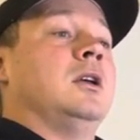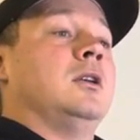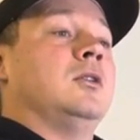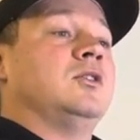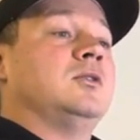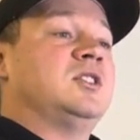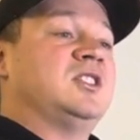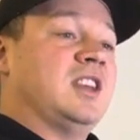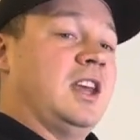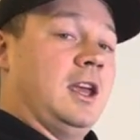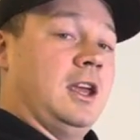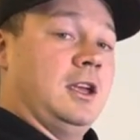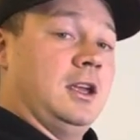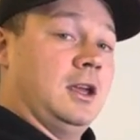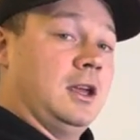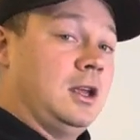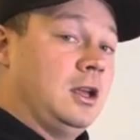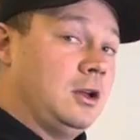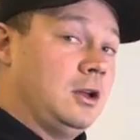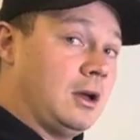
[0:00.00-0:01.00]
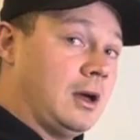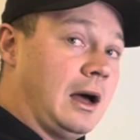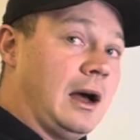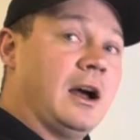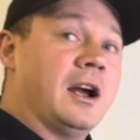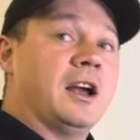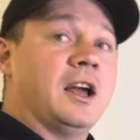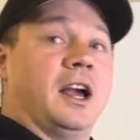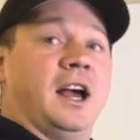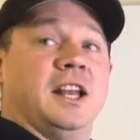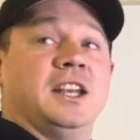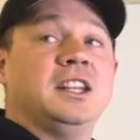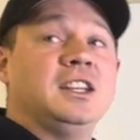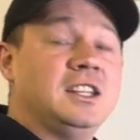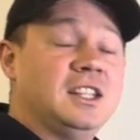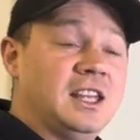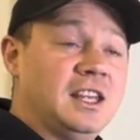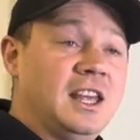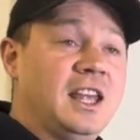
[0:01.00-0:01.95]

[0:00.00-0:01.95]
say, all right, I need to get